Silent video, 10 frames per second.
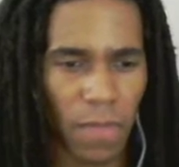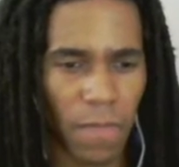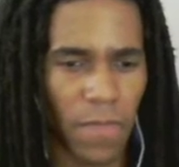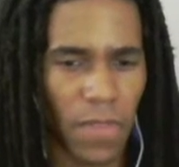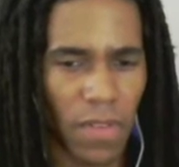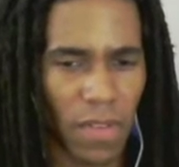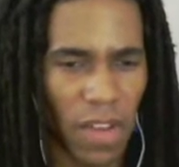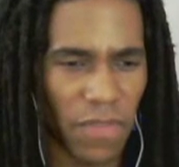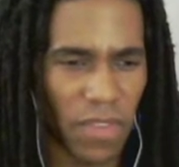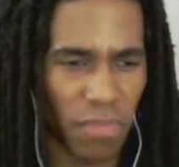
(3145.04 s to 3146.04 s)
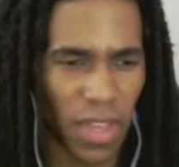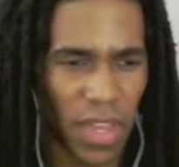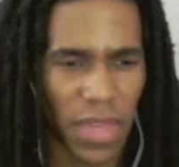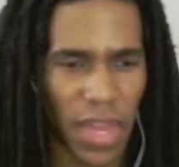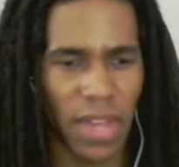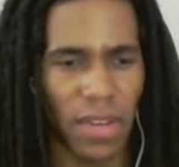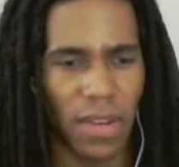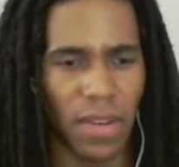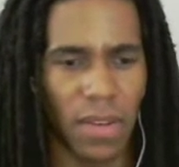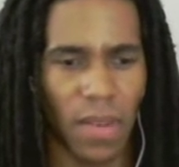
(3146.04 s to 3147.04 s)
I'm gonna have to play that
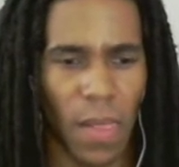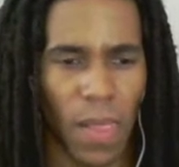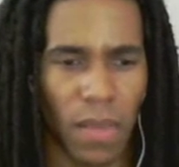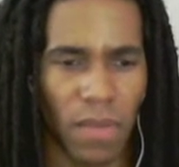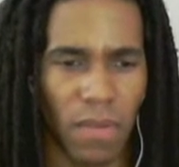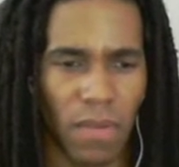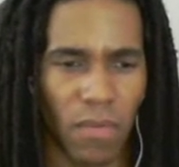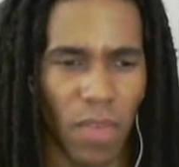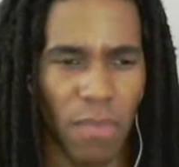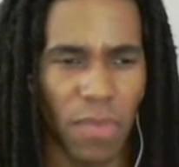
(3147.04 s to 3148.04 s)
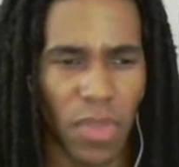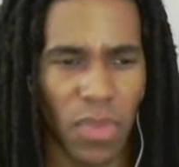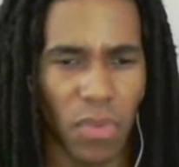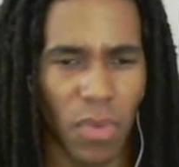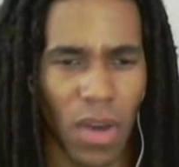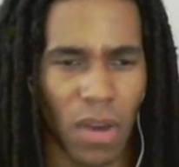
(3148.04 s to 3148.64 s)
Weeping Thwomp.